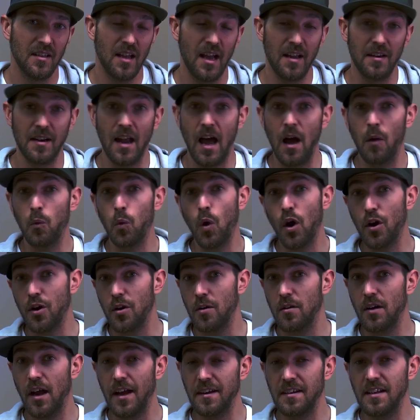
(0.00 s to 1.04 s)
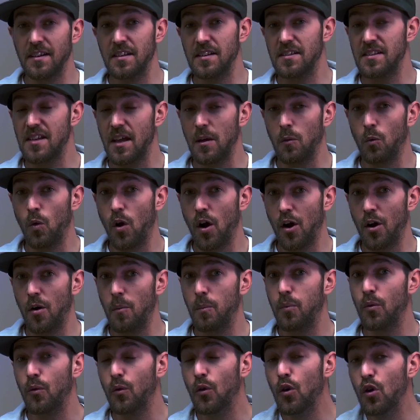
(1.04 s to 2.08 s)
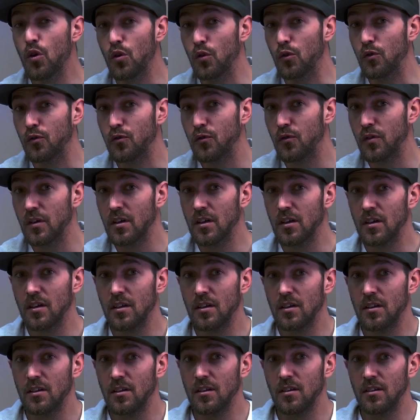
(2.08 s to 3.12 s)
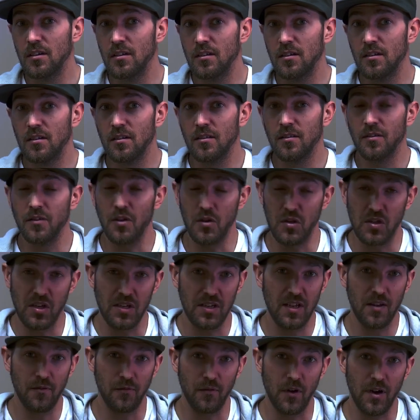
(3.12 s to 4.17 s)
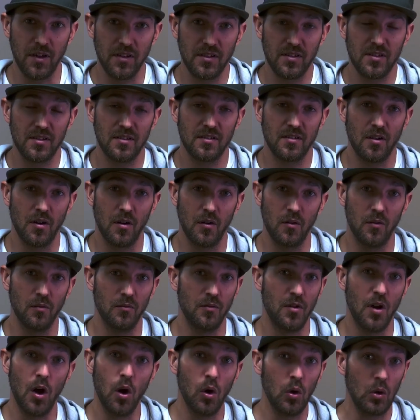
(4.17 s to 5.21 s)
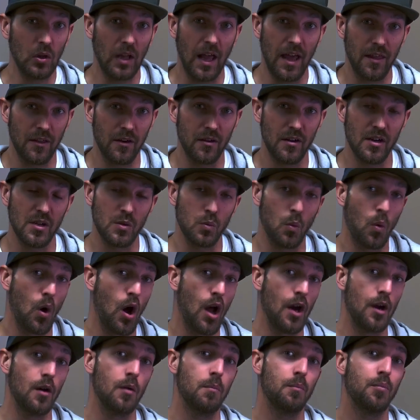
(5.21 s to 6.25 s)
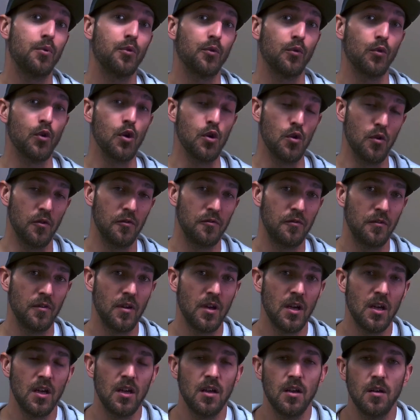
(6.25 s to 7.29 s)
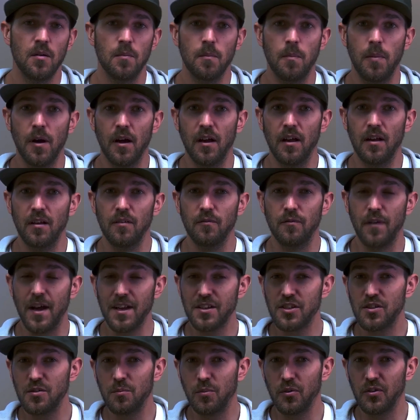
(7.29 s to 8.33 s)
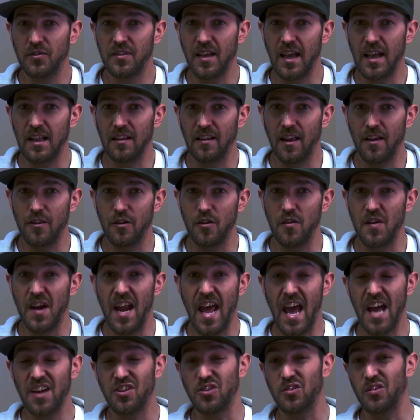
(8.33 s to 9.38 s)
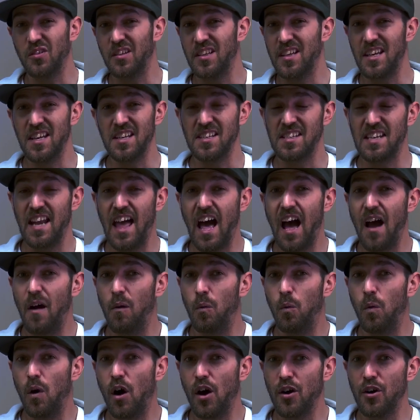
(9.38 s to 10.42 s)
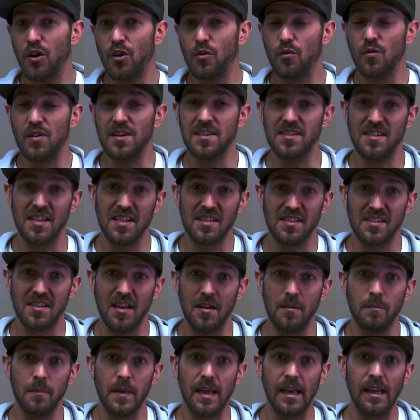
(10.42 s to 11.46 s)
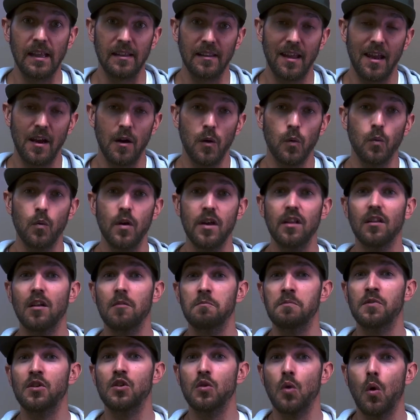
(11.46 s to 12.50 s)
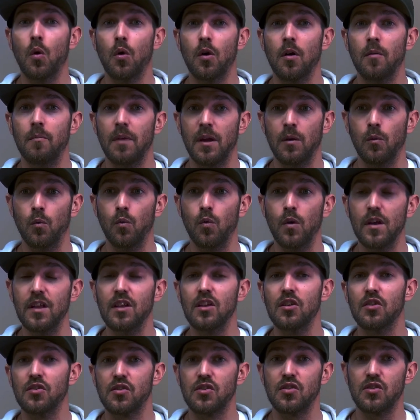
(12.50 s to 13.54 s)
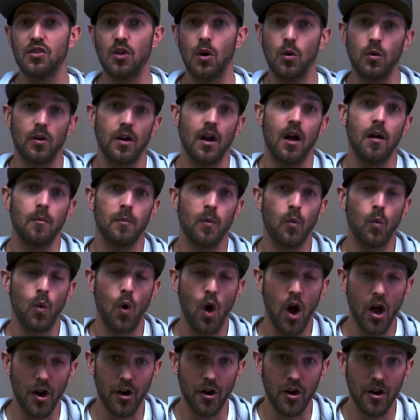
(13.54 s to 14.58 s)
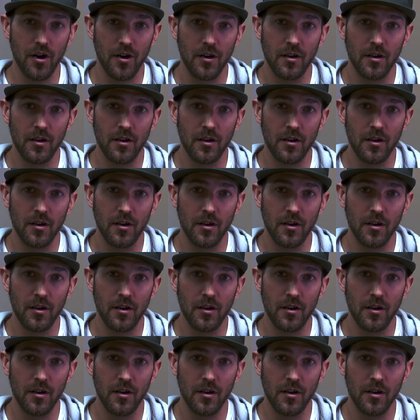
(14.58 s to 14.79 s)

I didn't say waterproof. There's a difference. So no leather is waterproof, but vegetable tan leather naturally is not water resistant, meaning that it will absorb and will soak up water.